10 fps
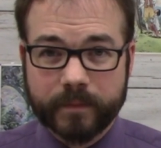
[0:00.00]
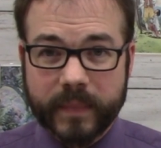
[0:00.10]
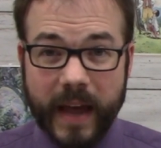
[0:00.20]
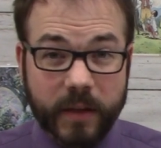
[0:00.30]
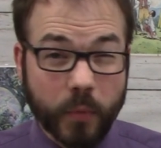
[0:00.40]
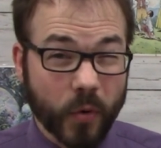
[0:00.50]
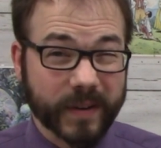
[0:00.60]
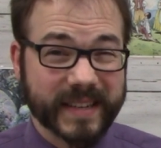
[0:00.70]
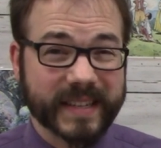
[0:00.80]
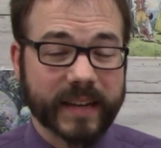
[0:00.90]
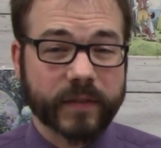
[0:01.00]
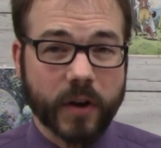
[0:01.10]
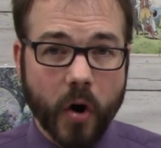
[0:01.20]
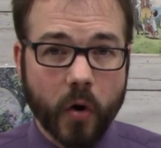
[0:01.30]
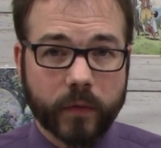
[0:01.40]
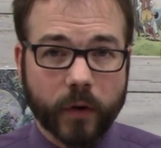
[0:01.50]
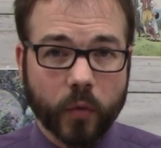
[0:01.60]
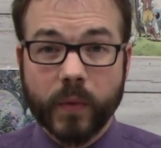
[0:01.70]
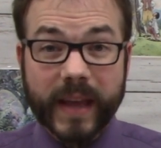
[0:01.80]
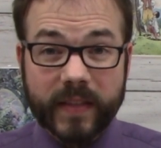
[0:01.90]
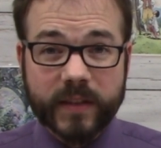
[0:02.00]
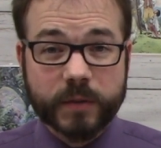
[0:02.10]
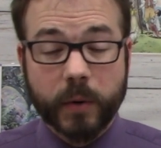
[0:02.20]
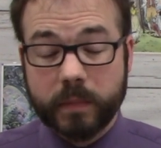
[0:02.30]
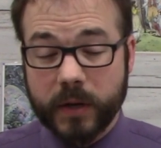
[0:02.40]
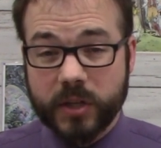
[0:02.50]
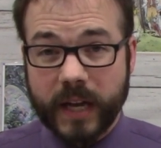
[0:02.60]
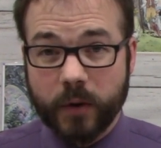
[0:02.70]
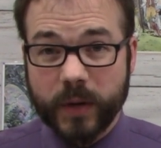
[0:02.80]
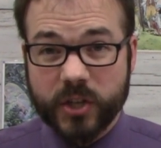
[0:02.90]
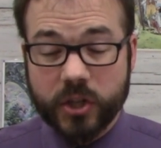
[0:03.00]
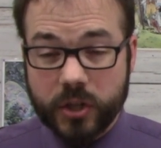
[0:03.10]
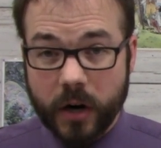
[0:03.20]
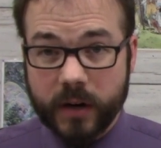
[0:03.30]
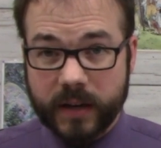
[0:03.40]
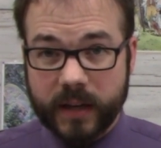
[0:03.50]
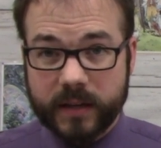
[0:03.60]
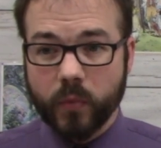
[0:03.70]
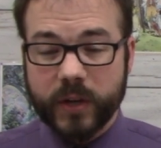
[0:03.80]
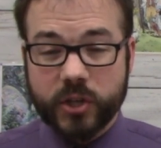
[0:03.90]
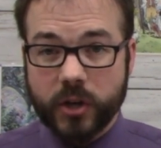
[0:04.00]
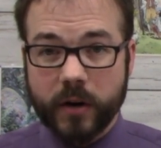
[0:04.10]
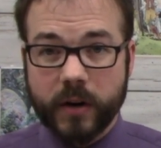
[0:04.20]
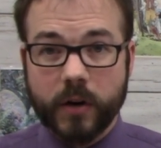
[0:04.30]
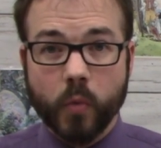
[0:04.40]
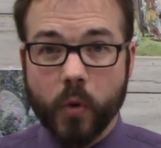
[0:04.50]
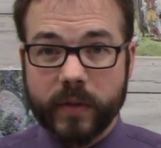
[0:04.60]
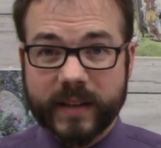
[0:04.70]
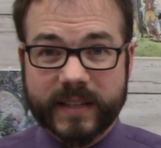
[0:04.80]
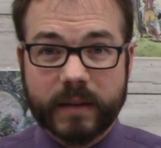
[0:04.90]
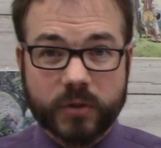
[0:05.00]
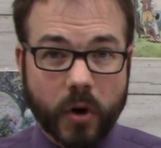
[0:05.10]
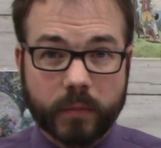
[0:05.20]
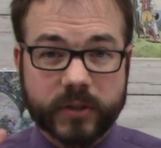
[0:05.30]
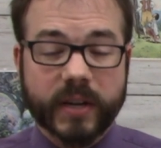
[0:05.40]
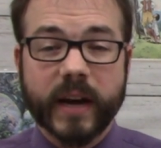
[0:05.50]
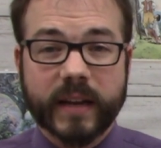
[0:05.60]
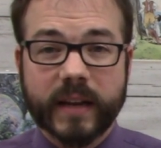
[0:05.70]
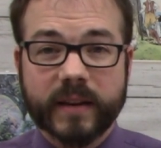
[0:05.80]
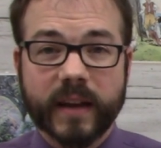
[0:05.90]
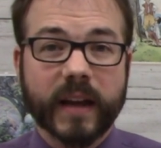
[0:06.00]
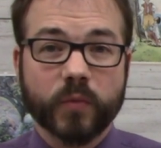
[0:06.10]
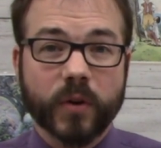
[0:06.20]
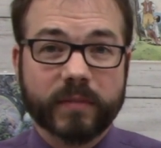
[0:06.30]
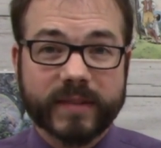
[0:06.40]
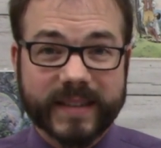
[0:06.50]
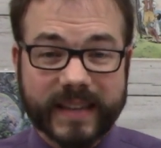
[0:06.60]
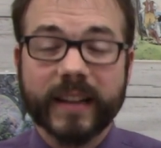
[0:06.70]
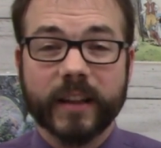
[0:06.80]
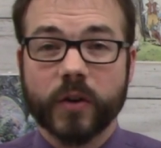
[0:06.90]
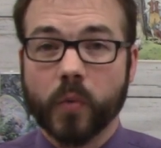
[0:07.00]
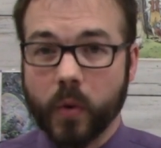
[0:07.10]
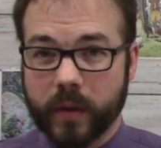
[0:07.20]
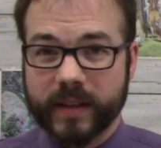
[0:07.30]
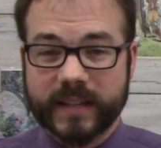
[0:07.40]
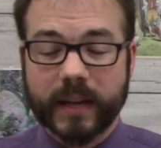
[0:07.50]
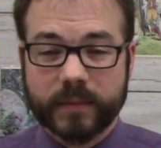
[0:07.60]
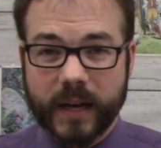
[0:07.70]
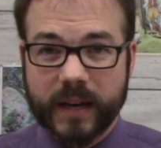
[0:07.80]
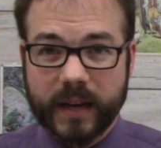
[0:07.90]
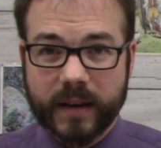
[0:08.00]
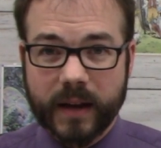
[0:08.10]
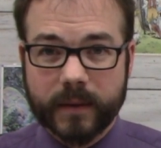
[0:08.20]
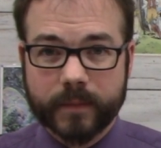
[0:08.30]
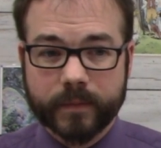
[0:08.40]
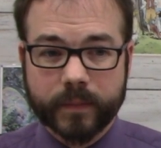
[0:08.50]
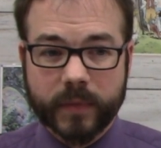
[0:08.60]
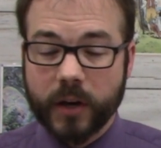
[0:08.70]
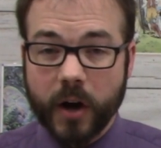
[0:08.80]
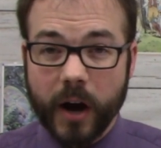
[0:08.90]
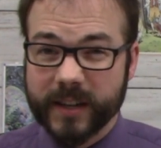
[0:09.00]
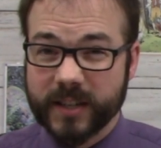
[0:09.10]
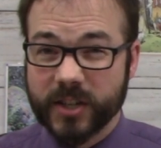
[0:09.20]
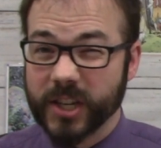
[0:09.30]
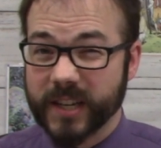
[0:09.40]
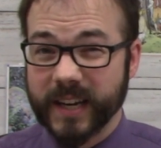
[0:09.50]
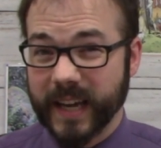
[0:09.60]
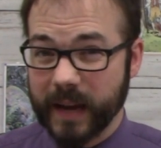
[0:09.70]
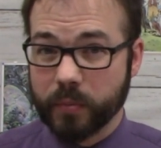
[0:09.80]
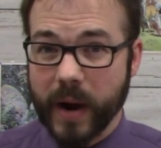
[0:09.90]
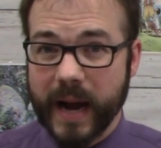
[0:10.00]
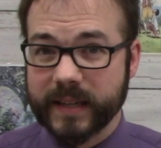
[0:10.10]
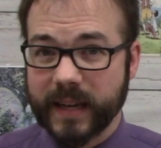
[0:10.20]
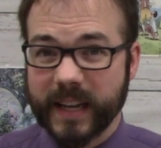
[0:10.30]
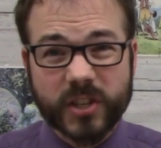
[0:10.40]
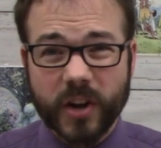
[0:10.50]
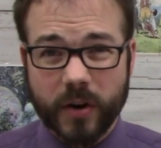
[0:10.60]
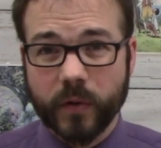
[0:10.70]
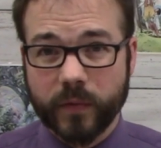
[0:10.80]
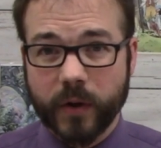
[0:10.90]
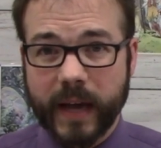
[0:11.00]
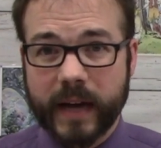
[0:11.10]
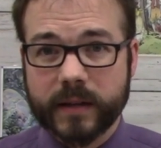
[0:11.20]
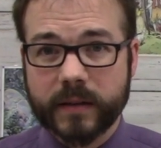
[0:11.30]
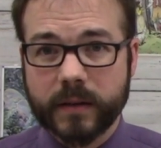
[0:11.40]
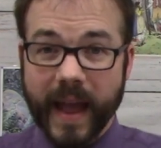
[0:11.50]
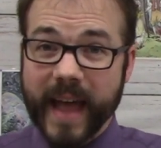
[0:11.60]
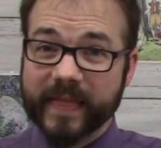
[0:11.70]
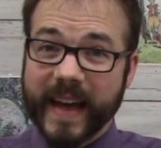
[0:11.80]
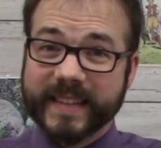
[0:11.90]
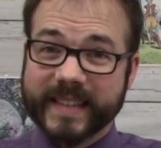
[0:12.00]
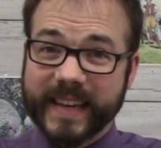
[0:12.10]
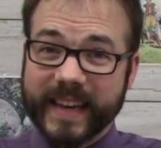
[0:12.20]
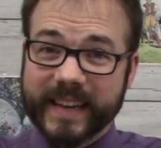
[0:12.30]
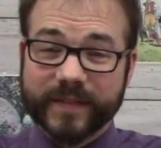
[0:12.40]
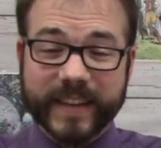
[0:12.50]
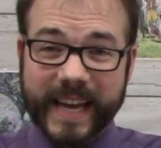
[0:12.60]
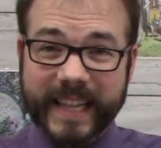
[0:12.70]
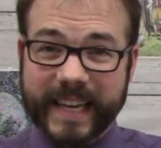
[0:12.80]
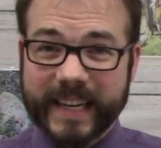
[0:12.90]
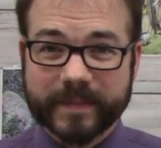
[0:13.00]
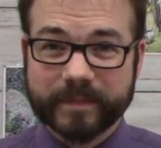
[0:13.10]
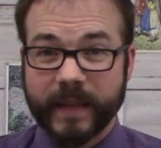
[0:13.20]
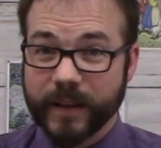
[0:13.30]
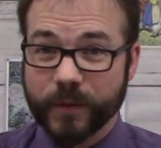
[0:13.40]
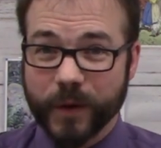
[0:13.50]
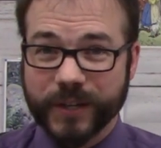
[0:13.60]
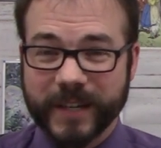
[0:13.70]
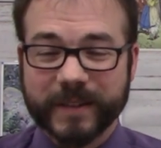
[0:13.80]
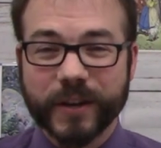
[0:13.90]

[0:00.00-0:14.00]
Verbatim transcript: And the war isn't even over. We end this book much like we started it. We started in a war that seems almost unending, and we're still in a war that seems unending. The cost is just going to keep rising. It's not over yet. And that's the end of the Iliad. Thanks for watching.